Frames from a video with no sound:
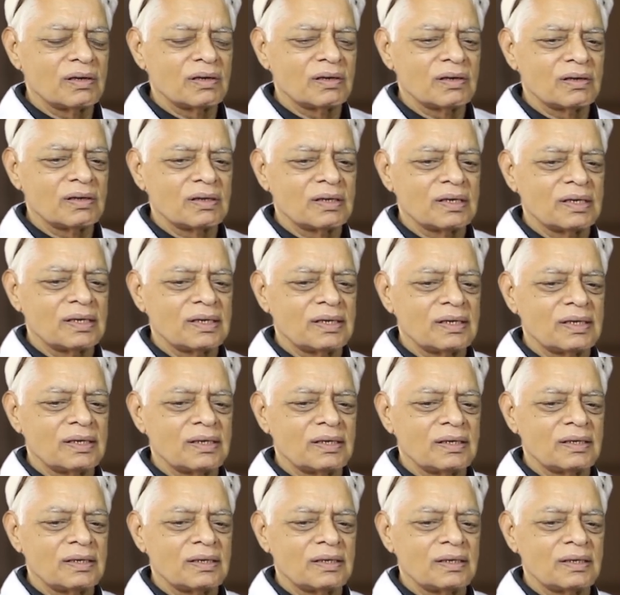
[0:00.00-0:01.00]

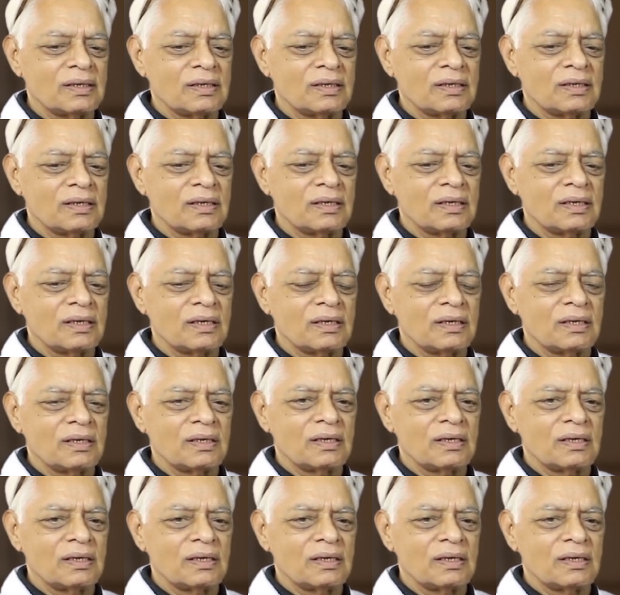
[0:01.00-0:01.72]
(silence)